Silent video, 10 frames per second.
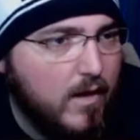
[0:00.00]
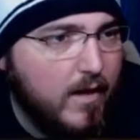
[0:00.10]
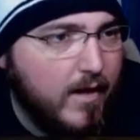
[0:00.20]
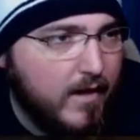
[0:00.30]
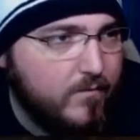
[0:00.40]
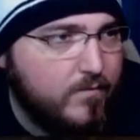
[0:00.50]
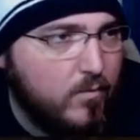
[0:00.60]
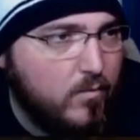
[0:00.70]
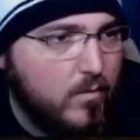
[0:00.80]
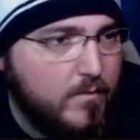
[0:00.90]
A hateful
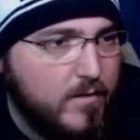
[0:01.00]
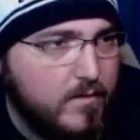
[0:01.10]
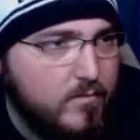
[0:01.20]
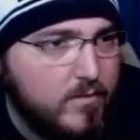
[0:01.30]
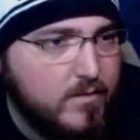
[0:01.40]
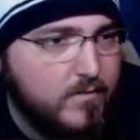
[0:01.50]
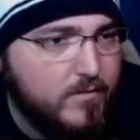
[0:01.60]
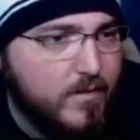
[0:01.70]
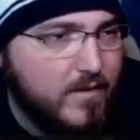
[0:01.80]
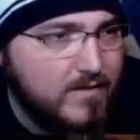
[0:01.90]
woman? What the
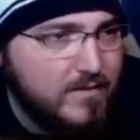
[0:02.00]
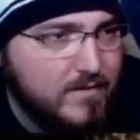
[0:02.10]
fuck?